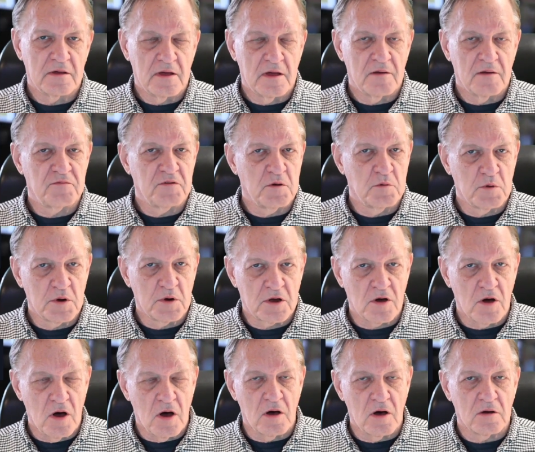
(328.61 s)
If you
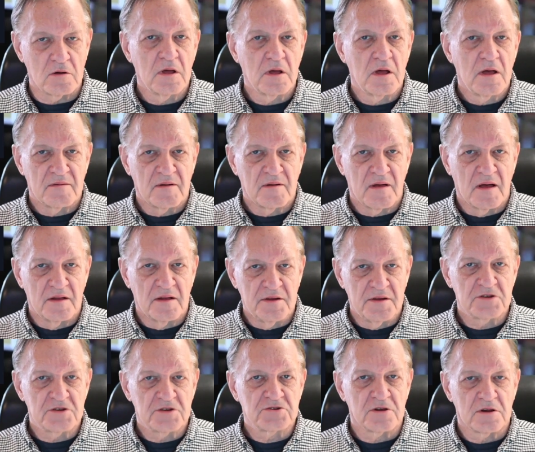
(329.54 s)
recall,
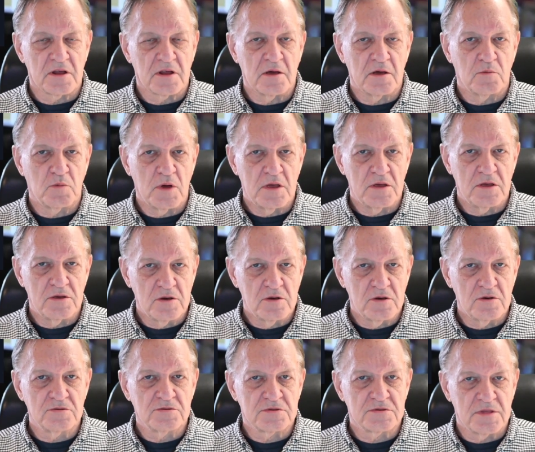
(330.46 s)
initially we
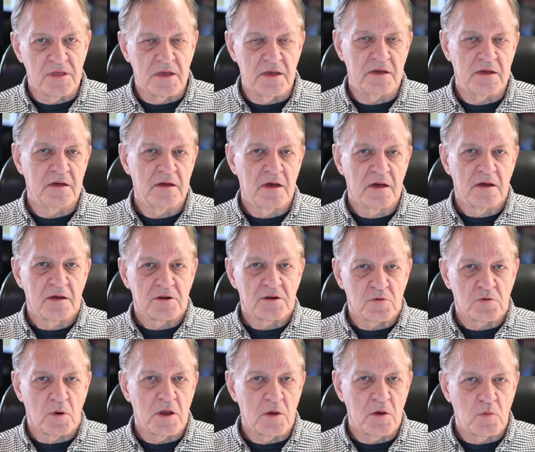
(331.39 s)
used the
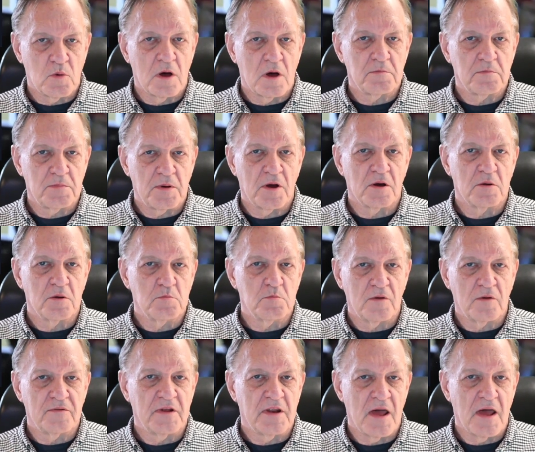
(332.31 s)
21 period
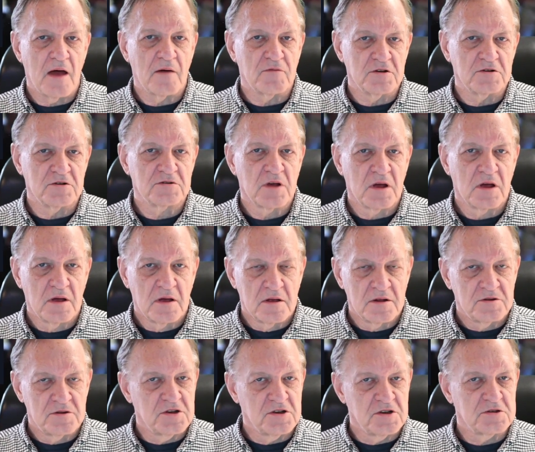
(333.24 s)
moving average
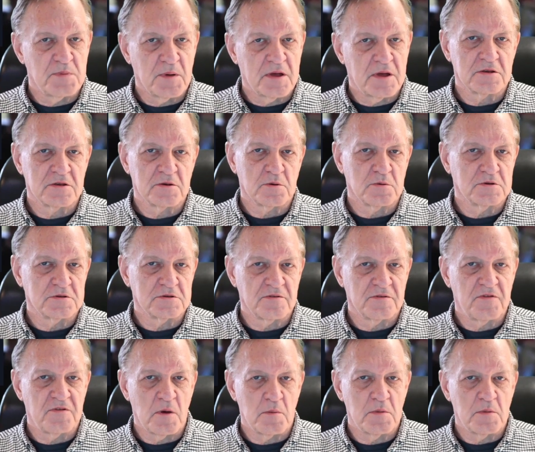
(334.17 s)
just because it was a
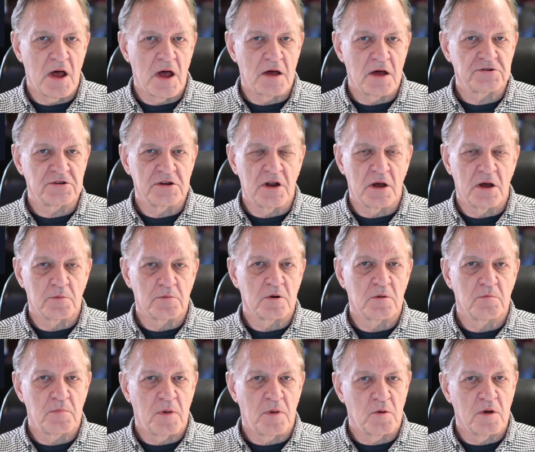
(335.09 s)
Fibonacci number,
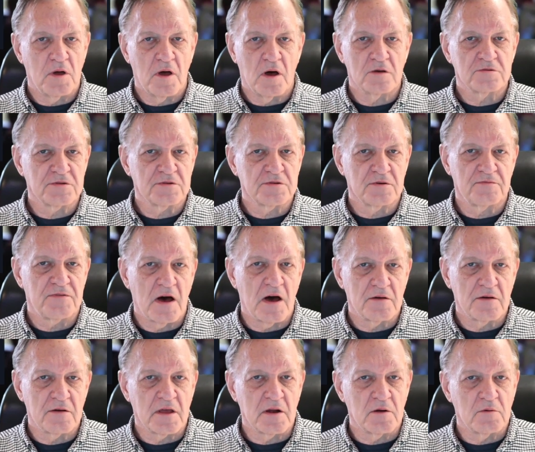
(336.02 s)
but we also
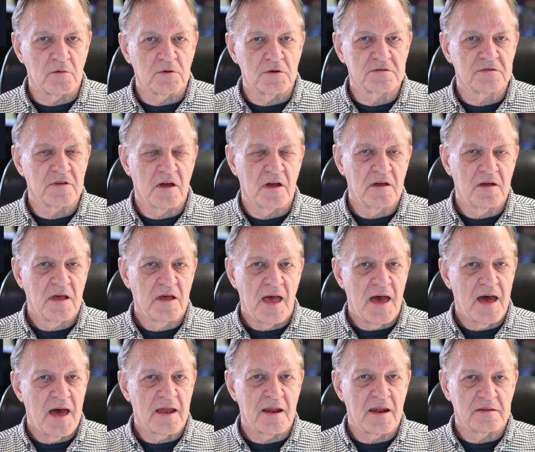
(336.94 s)
found that it
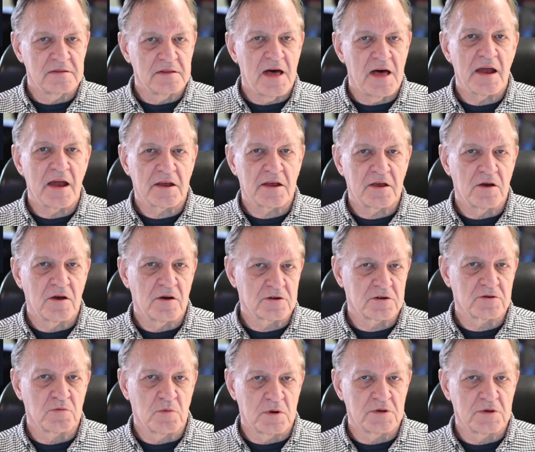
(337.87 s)
had a lot of
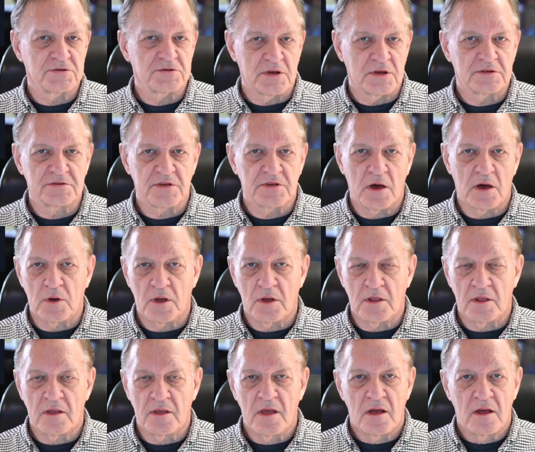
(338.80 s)
characteristics that
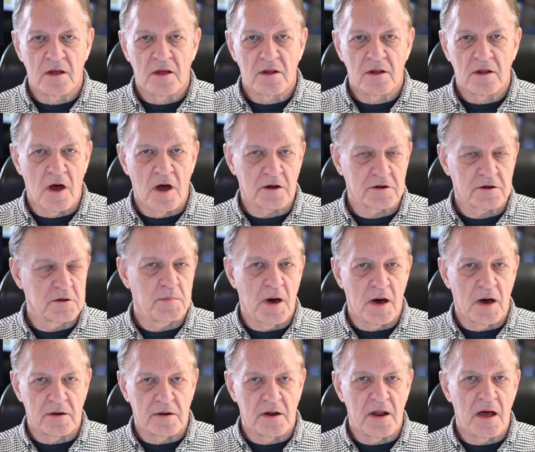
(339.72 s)
we talked
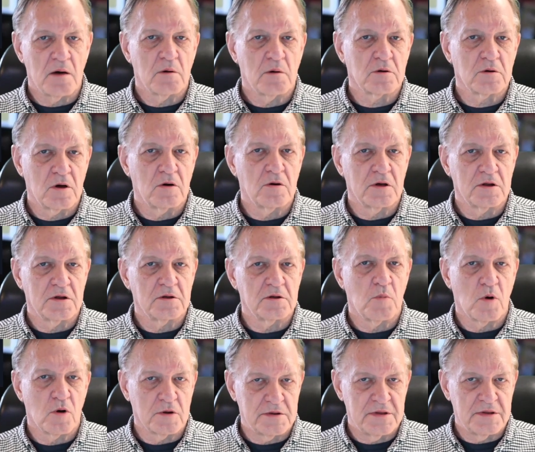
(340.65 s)
about, and I will go into
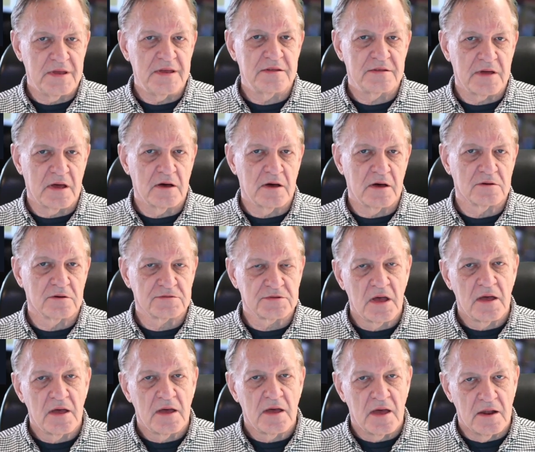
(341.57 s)
more details
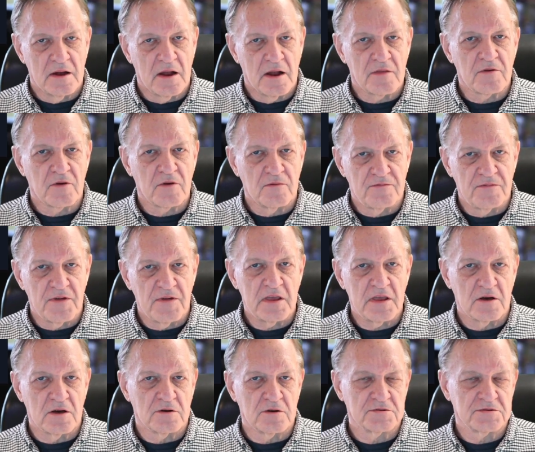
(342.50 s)
in other
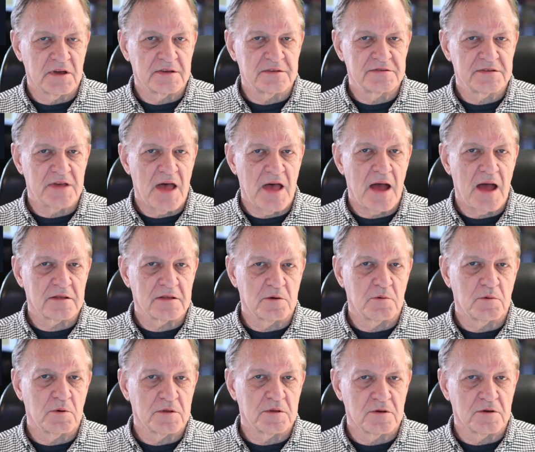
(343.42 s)
videos exactly
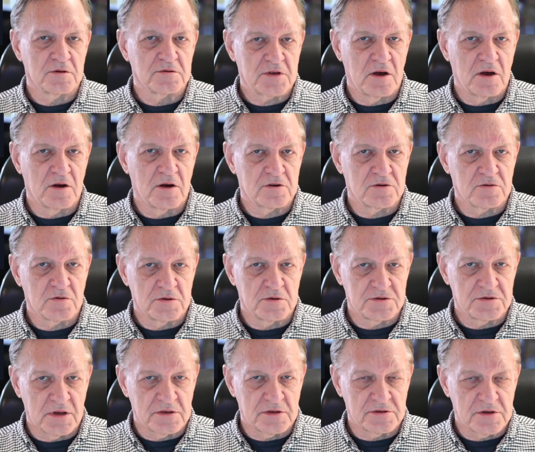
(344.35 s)
what those
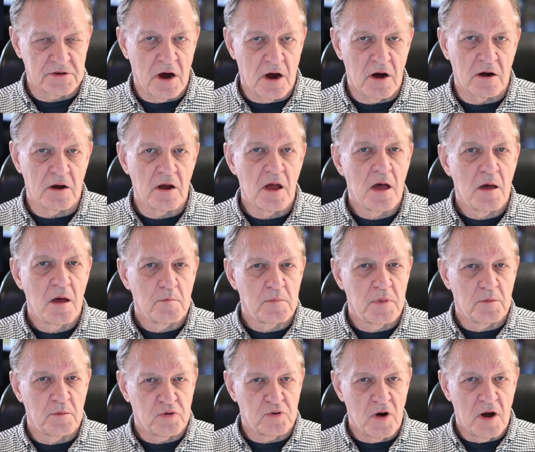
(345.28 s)
characteristics are,
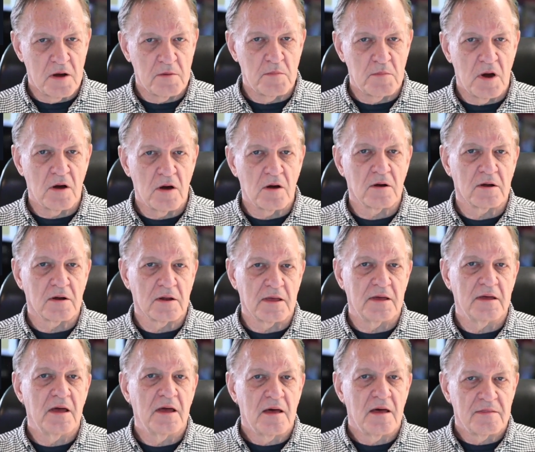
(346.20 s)
but
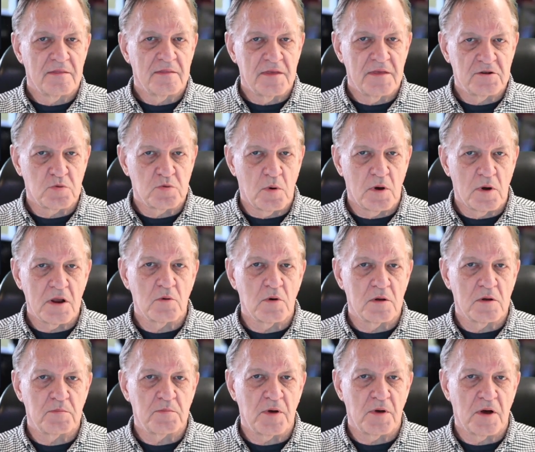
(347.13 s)
primarily the
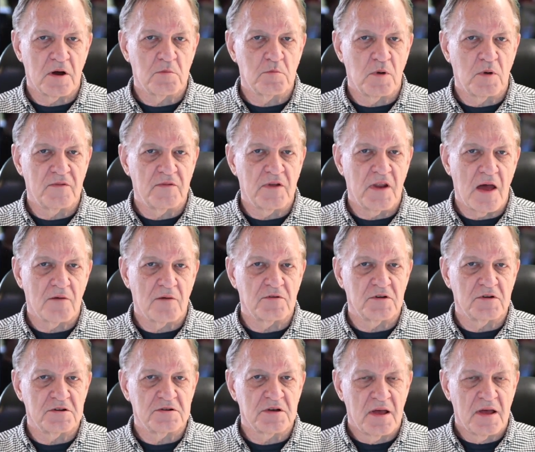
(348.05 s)
21 period moving
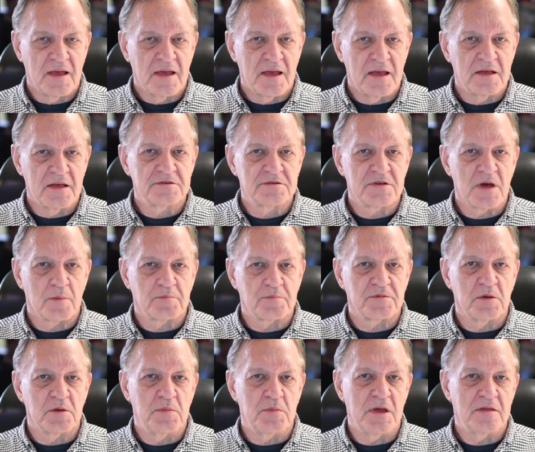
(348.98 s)
average ends up
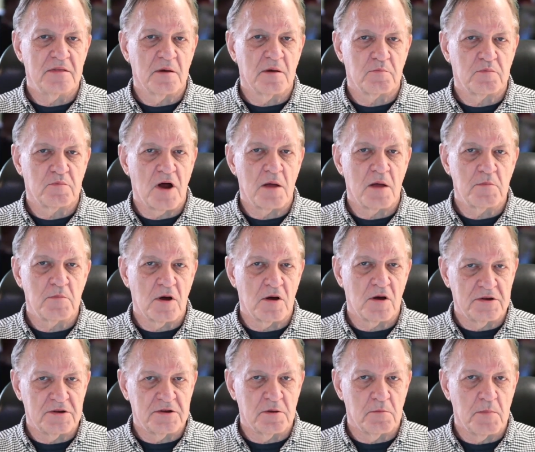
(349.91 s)
to be the
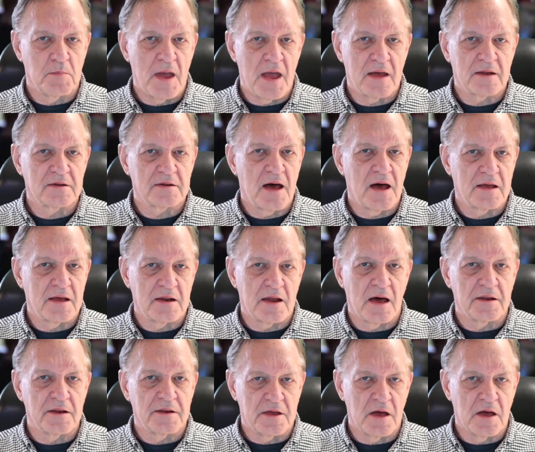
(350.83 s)
primary demand line
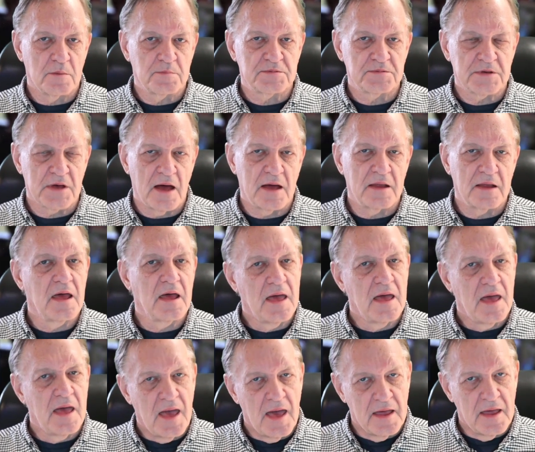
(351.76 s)
on the upside,
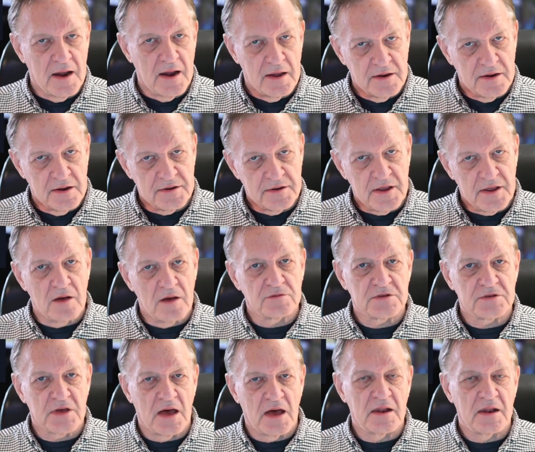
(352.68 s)
and on the
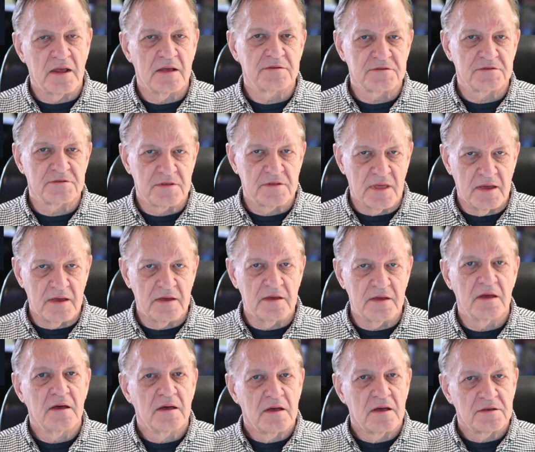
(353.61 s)
downside it's
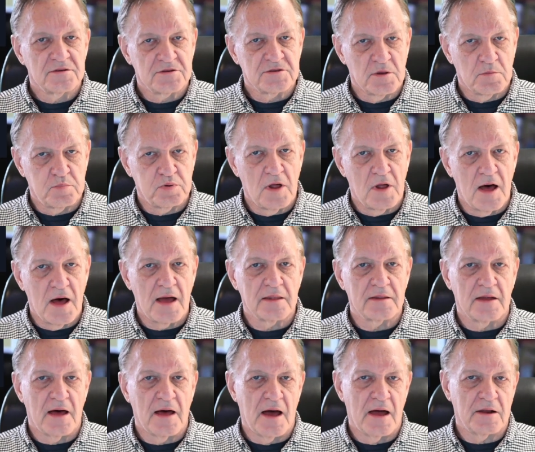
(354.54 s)
the supply
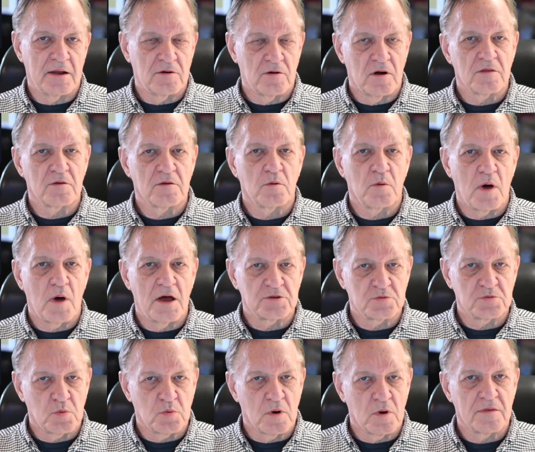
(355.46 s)
line, or
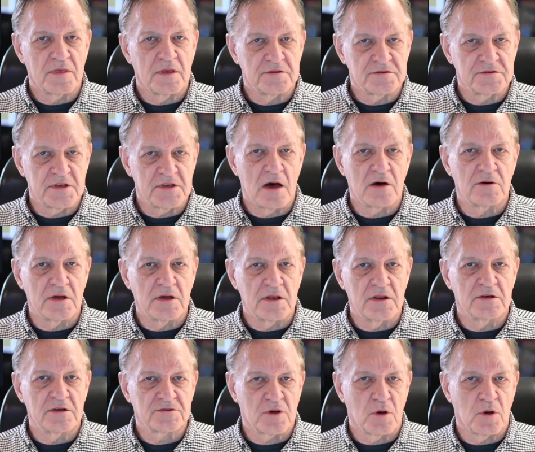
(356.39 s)
otherwise where the selling
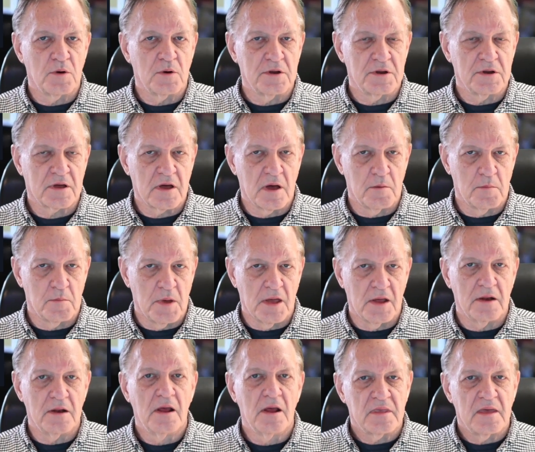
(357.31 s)
is going to come
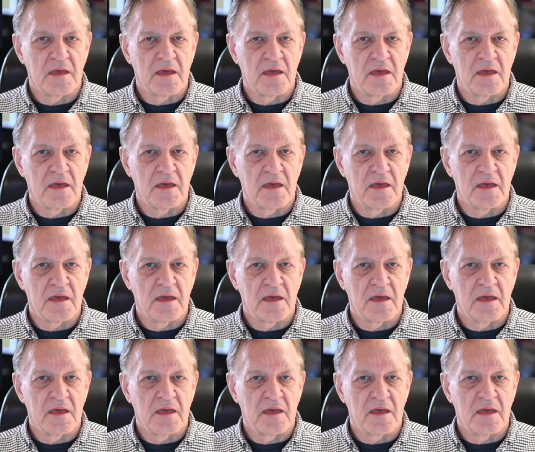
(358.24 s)
in.